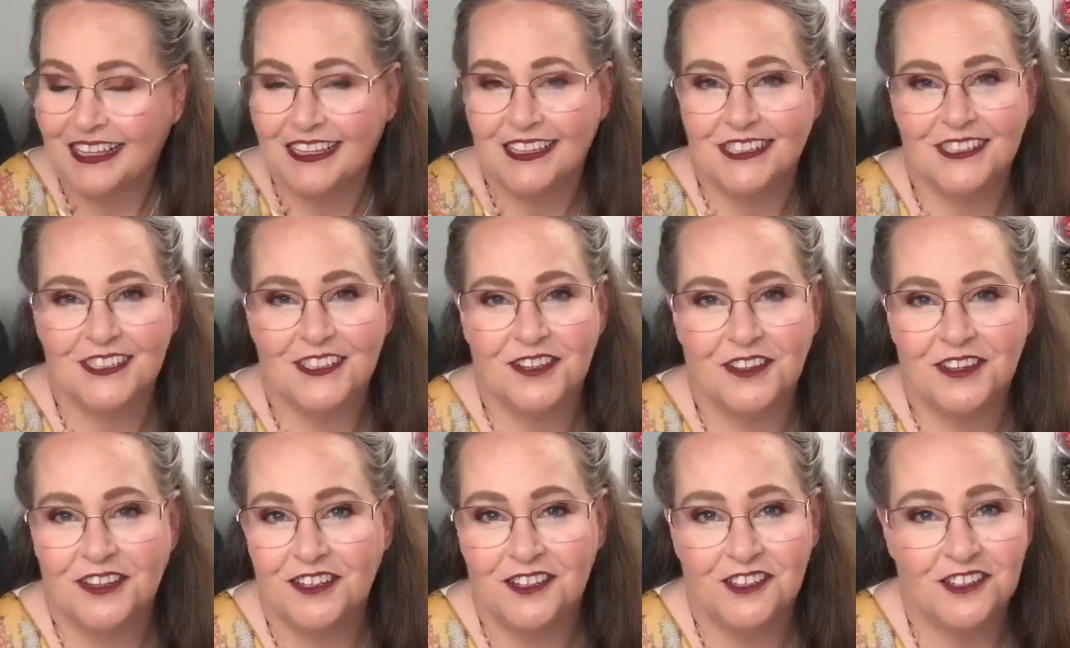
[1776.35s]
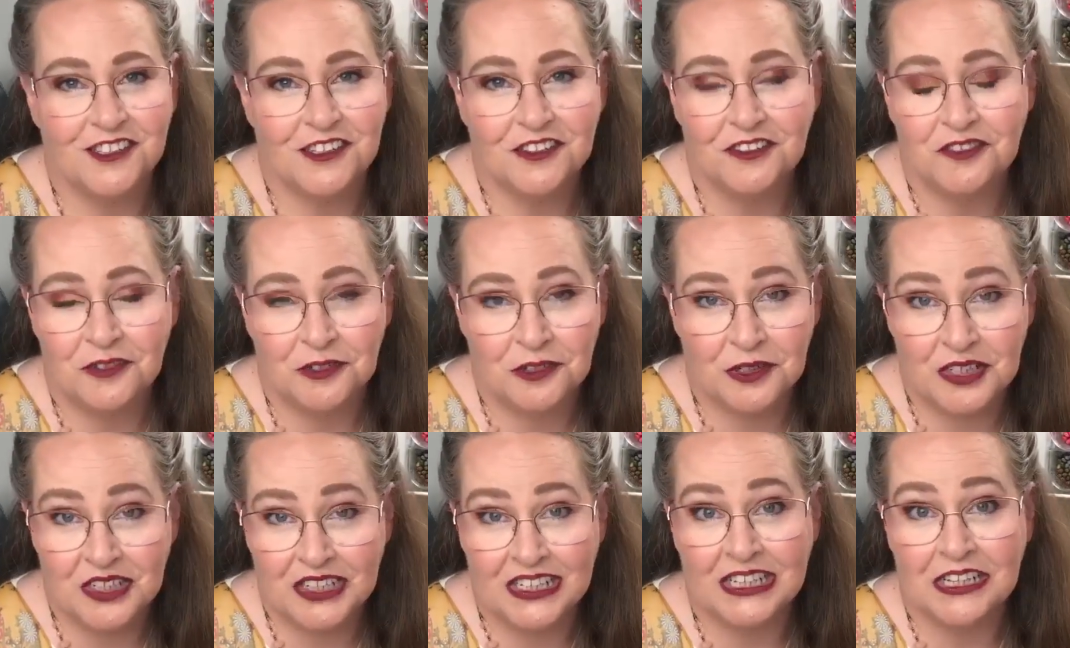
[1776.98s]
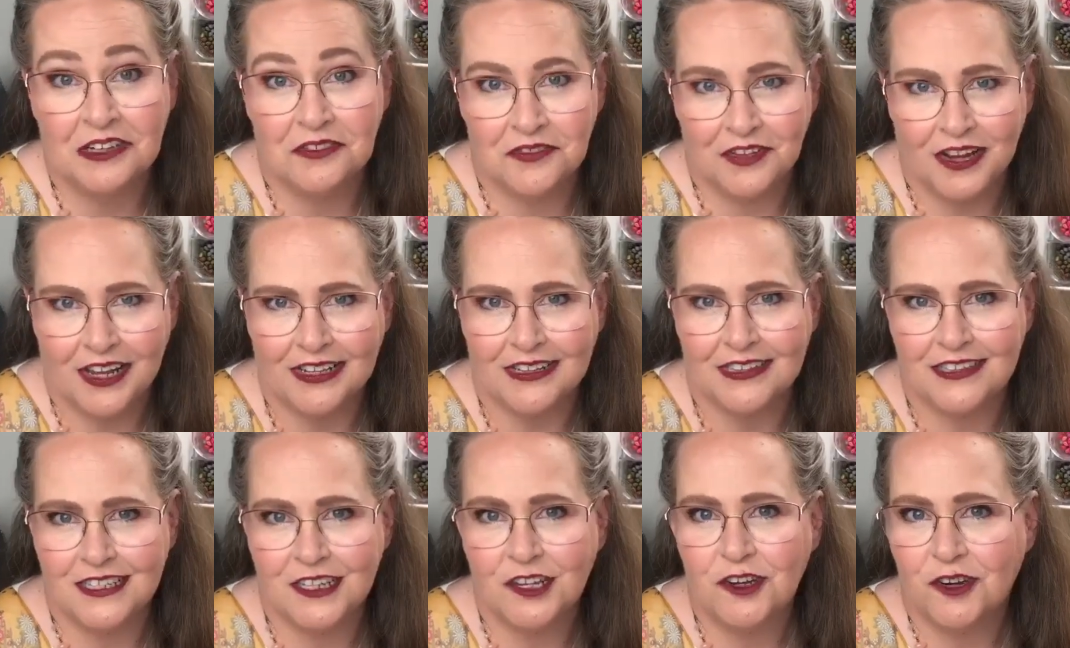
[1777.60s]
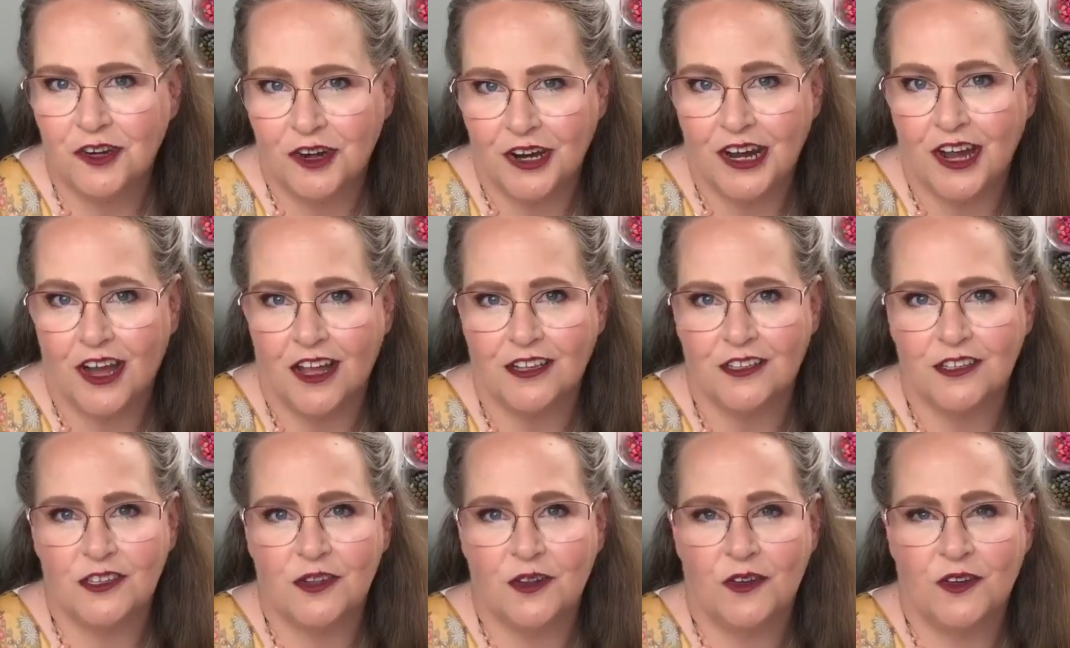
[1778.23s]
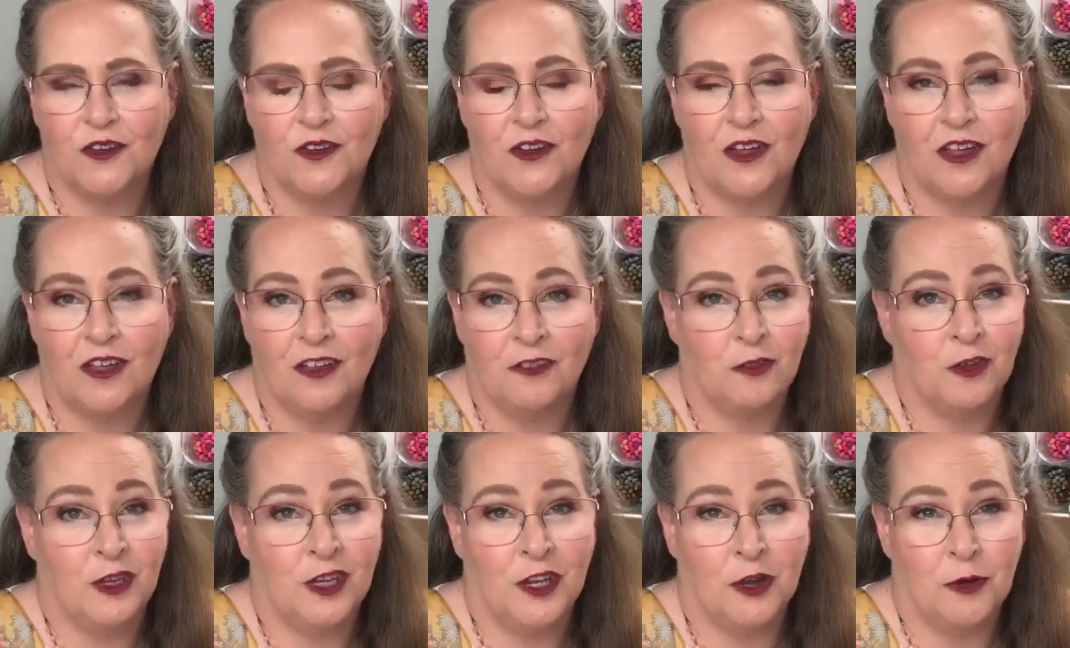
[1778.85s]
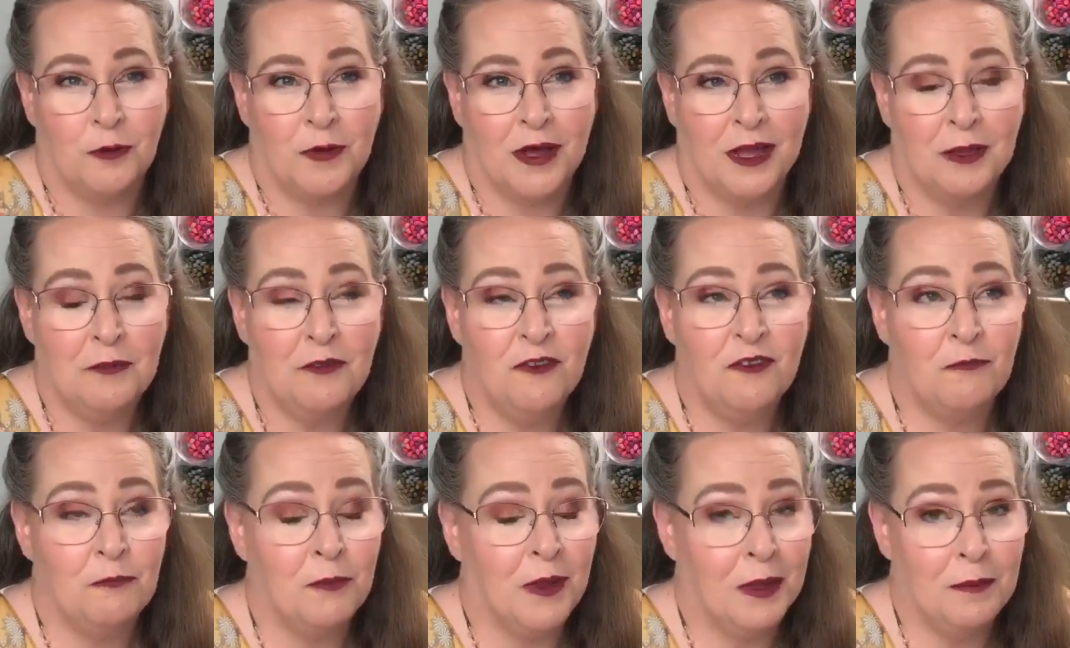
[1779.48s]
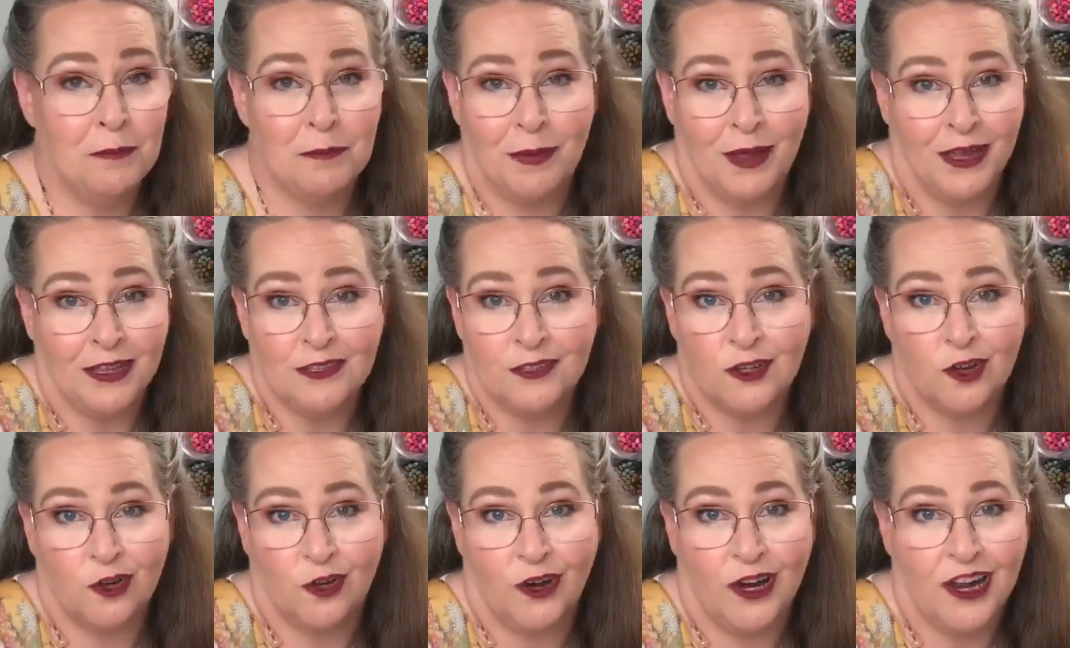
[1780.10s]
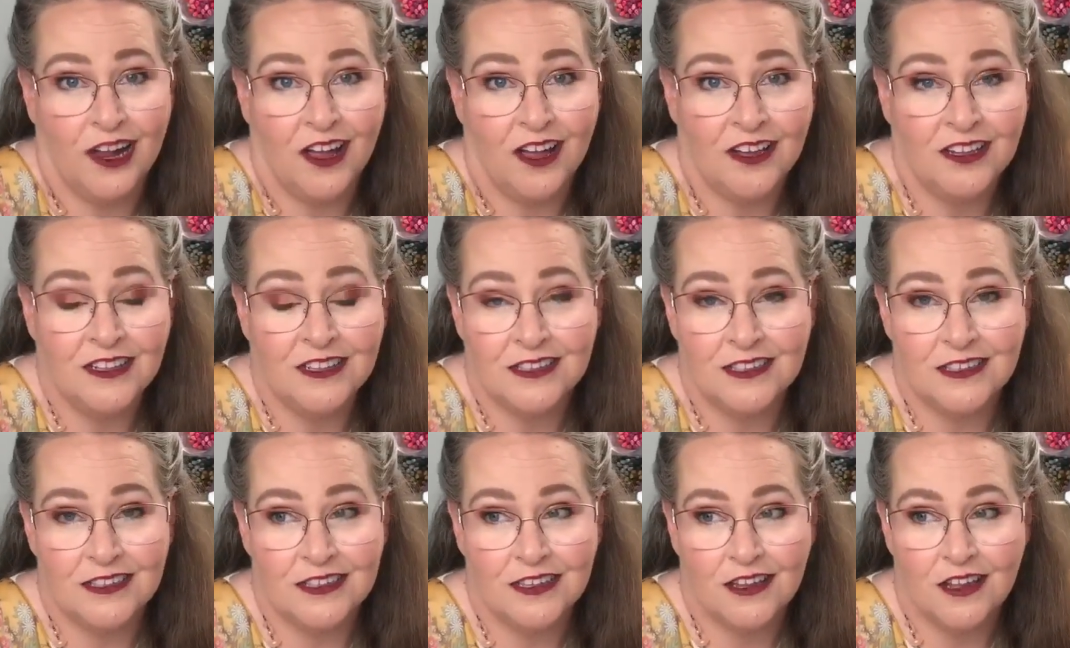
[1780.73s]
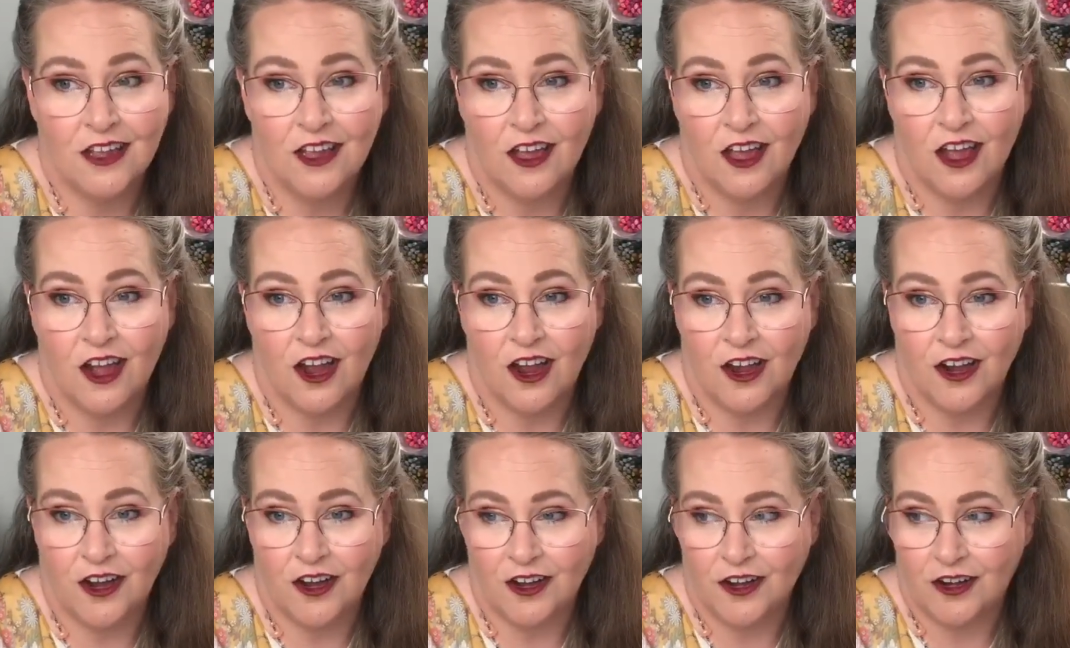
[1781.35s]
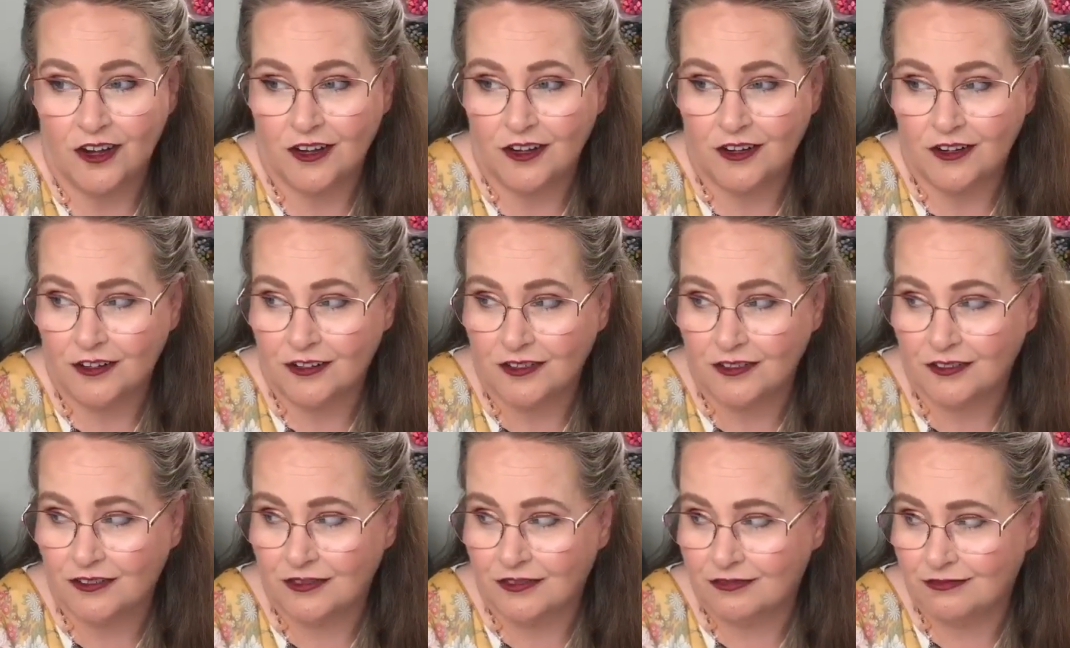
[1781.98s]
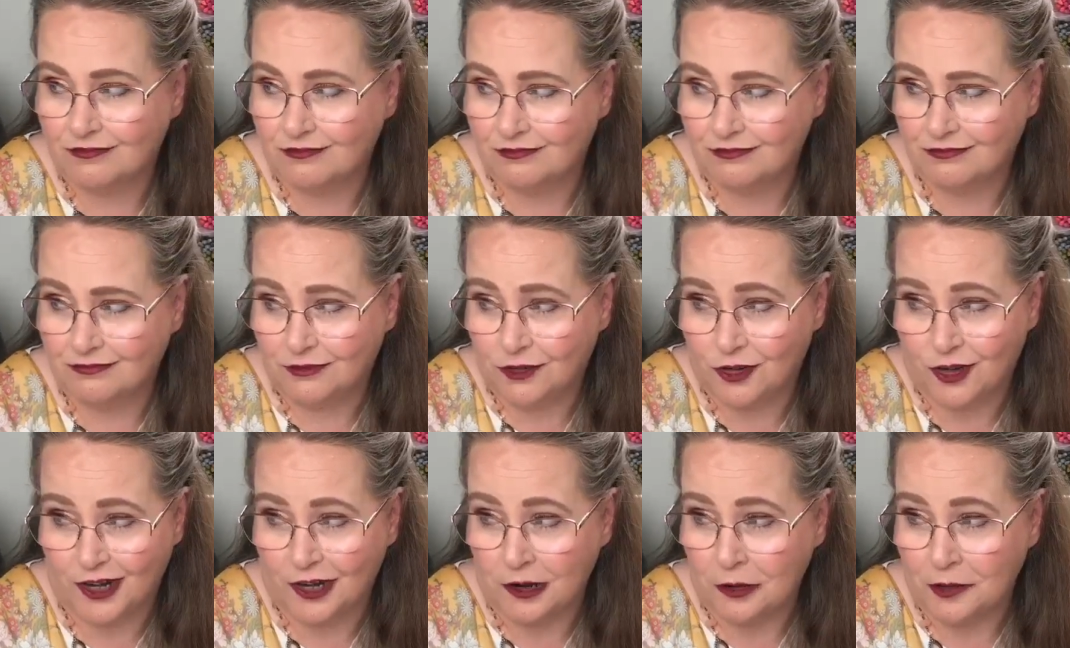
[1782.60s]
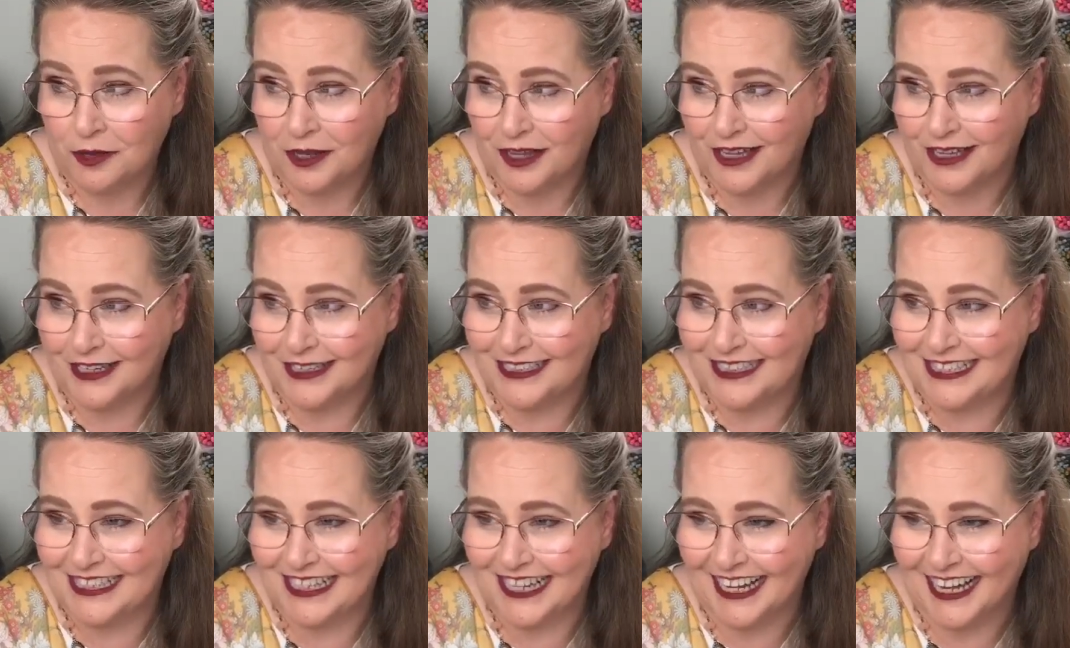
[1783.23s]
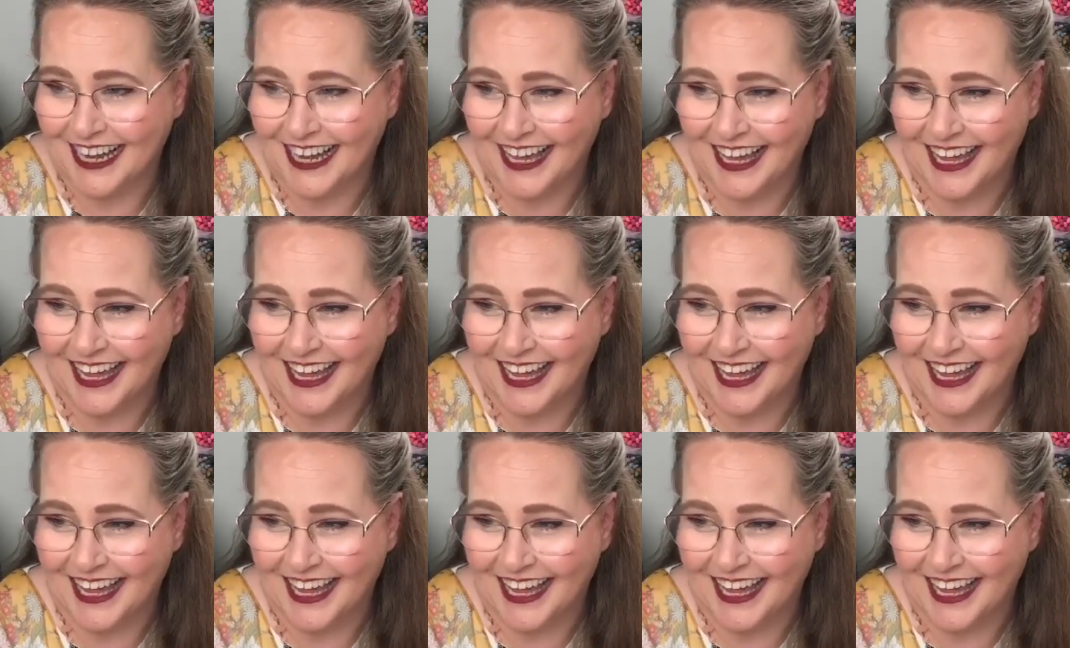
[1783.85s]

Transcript: So they're just a really fancy crayon. So you know, my my best crayons are Crayolas.